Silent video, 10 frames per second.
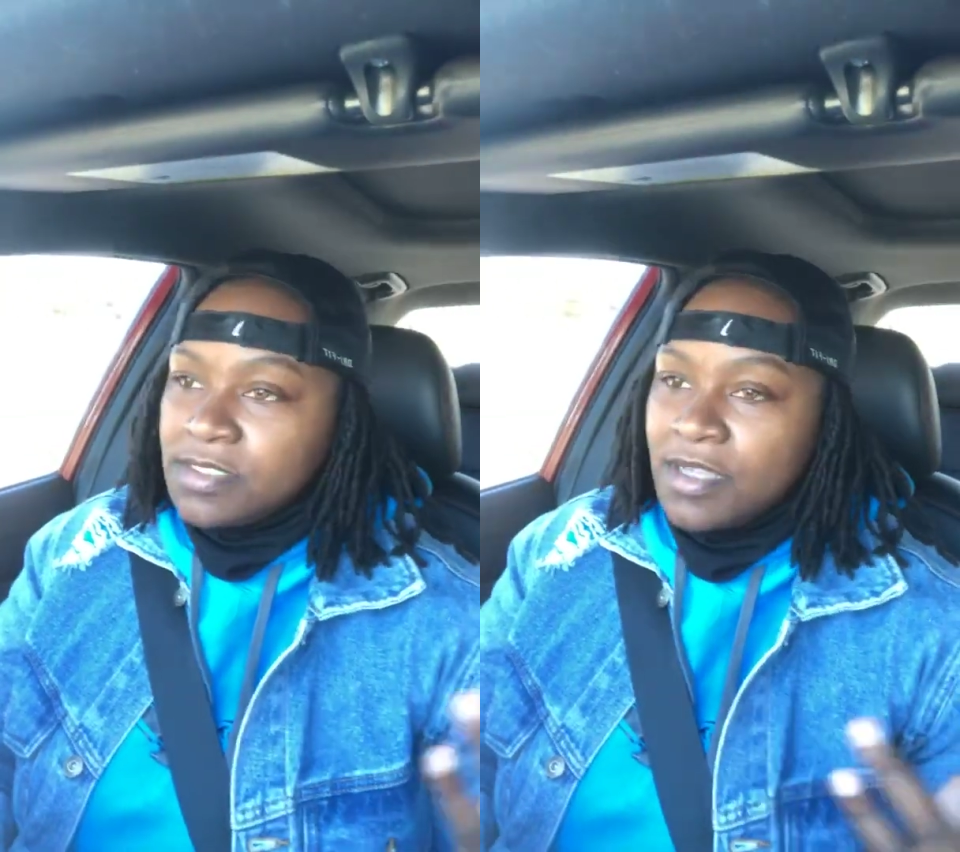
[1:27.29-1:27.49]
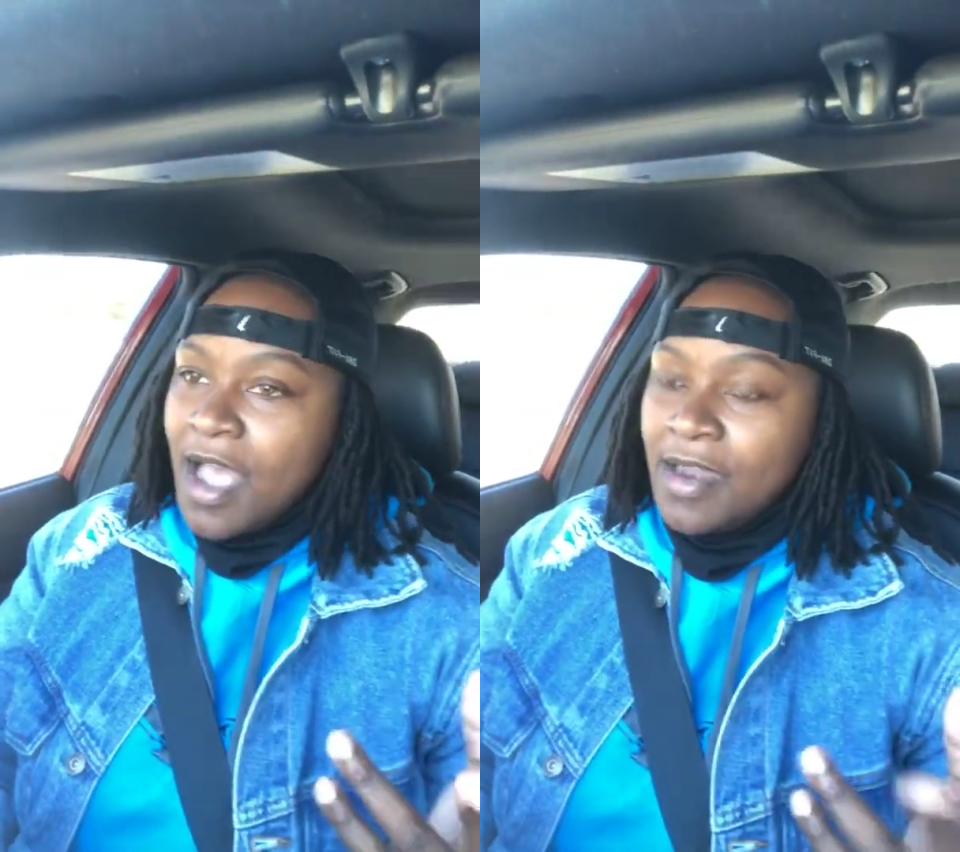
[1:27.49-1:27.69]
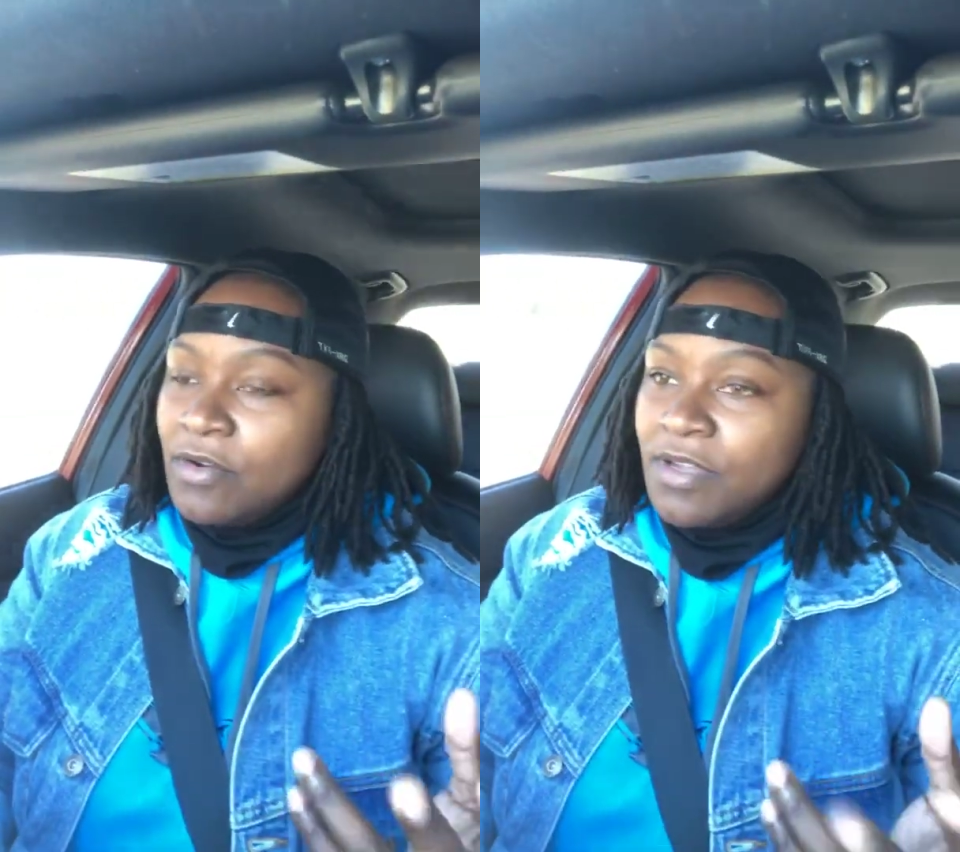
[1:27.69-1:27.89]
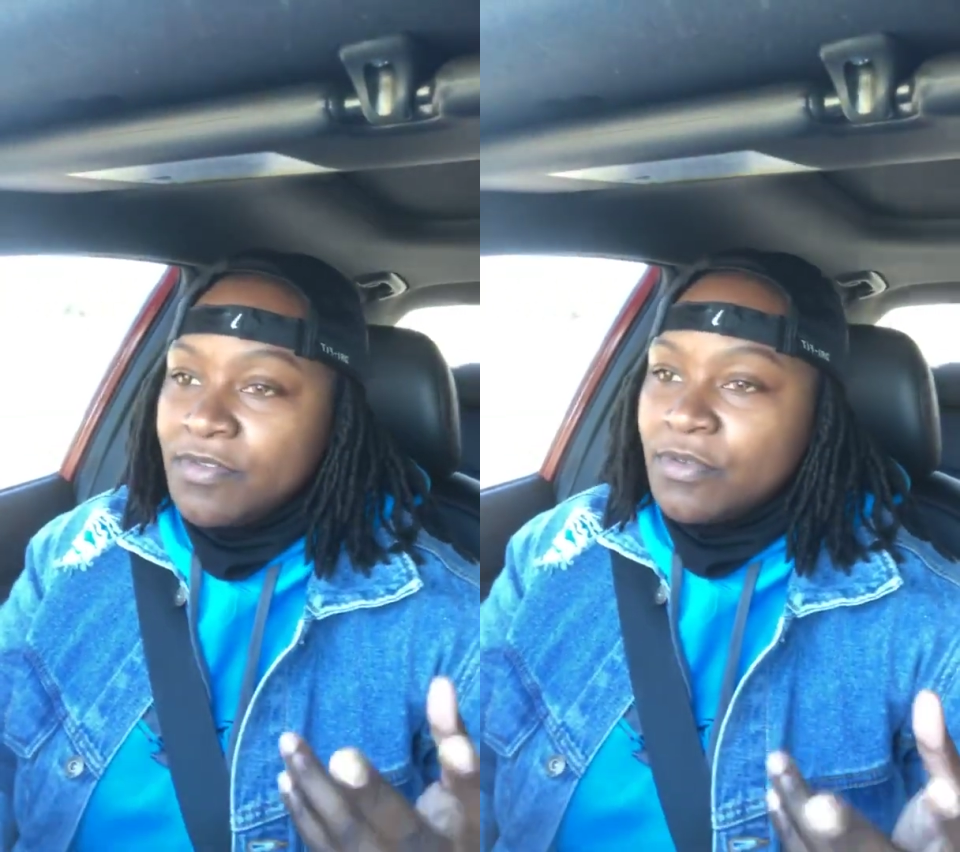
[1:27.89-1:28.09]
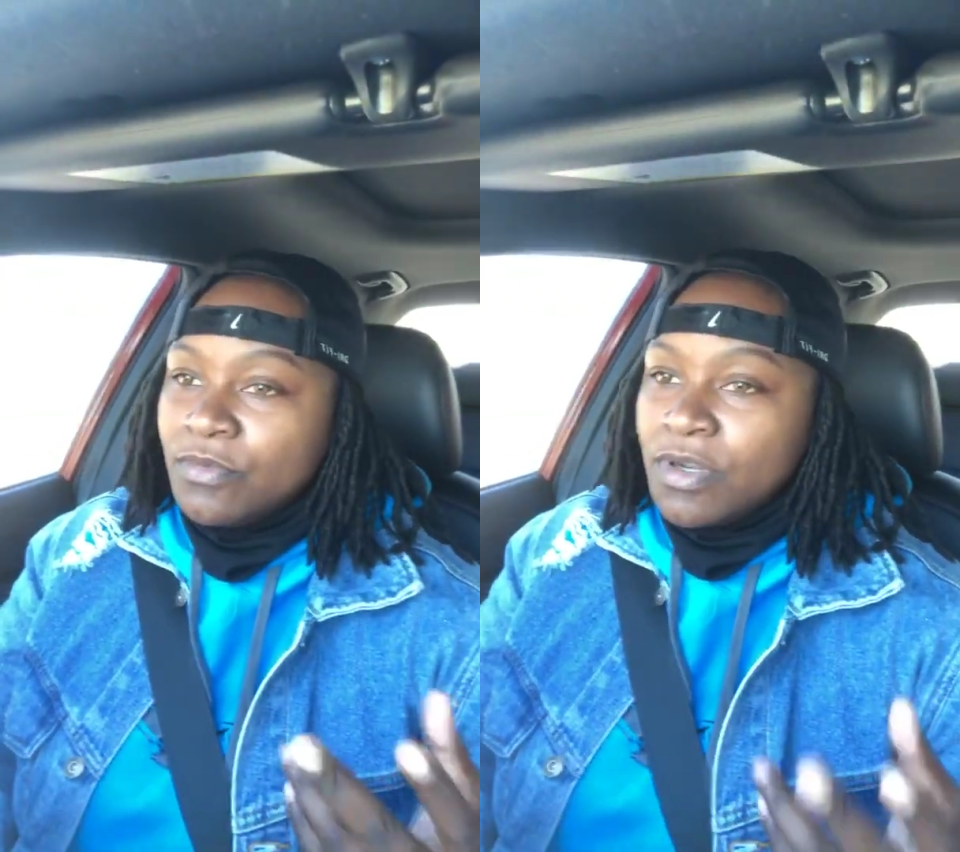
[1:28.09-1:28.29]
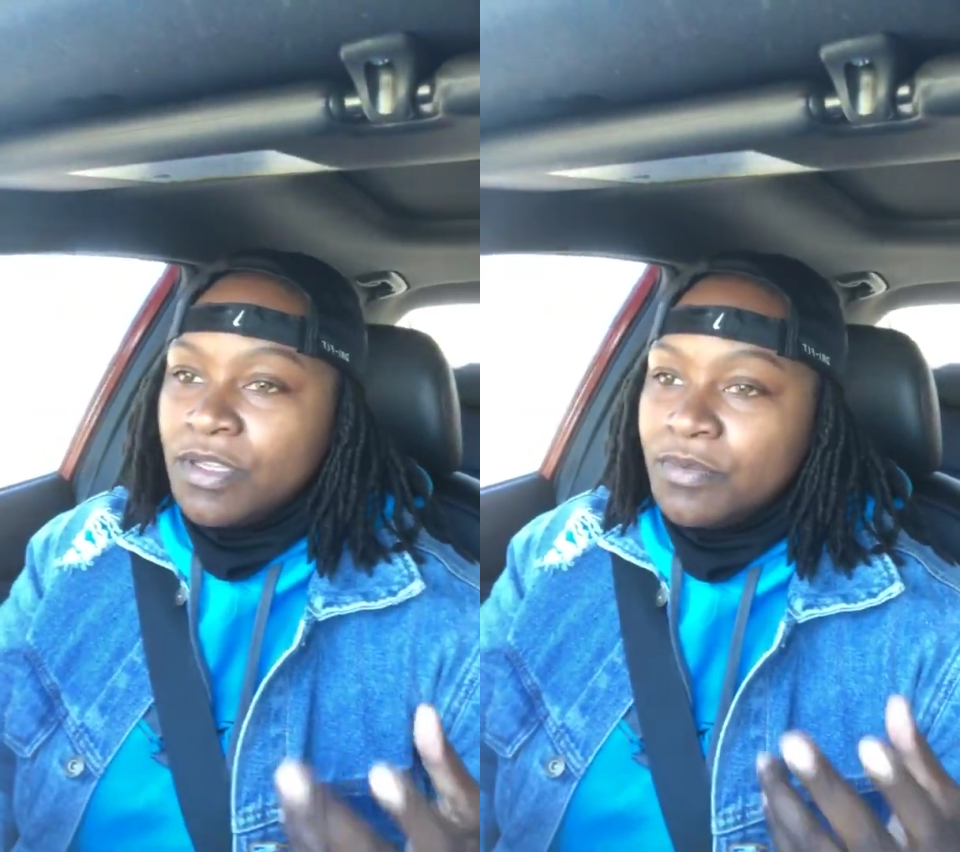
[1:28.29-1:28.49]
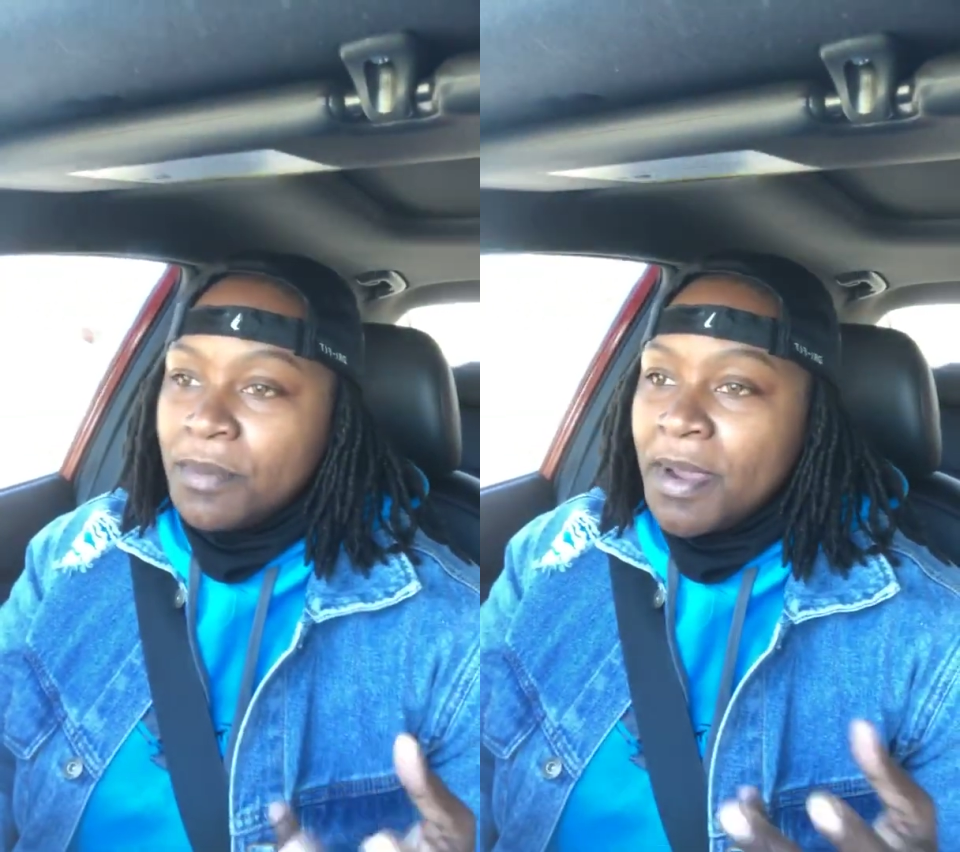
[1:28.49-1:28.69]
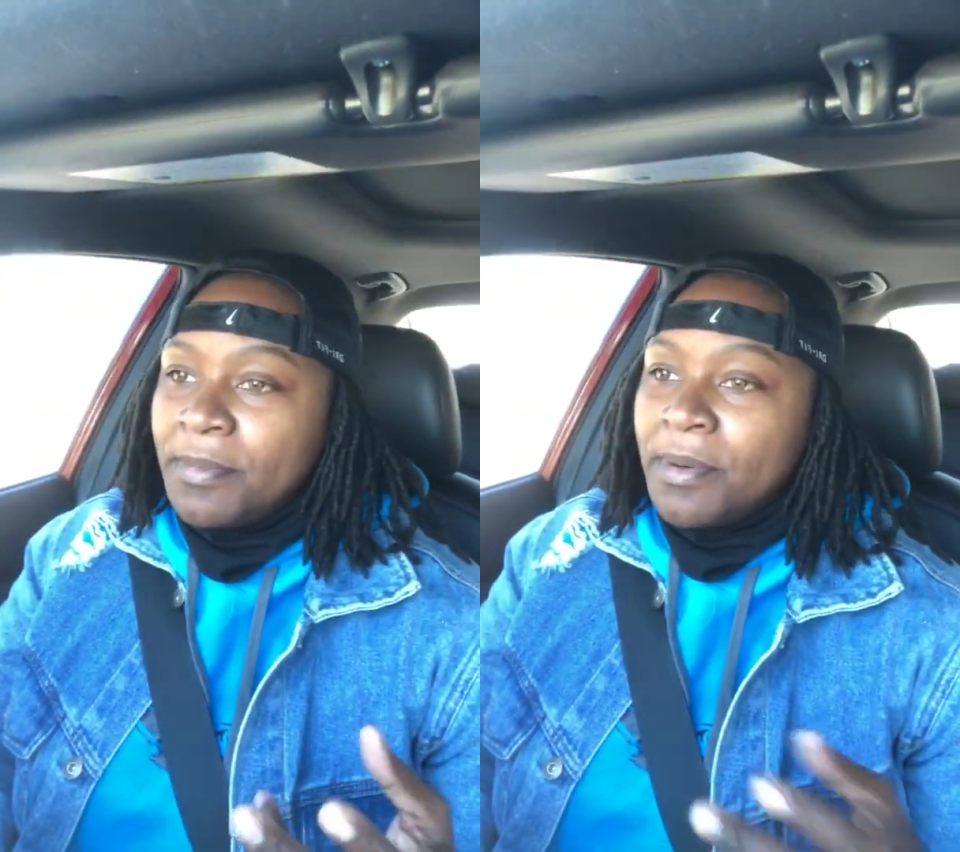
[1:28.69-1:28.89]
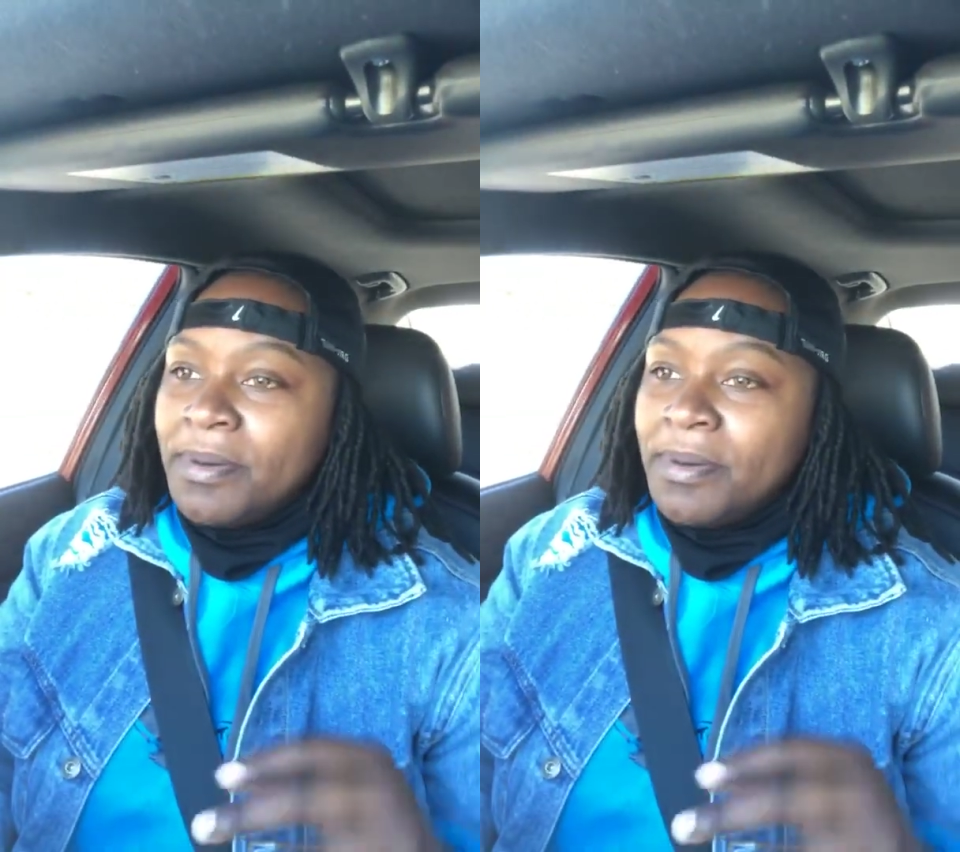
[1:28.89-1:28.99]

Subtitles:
I don't even really remember,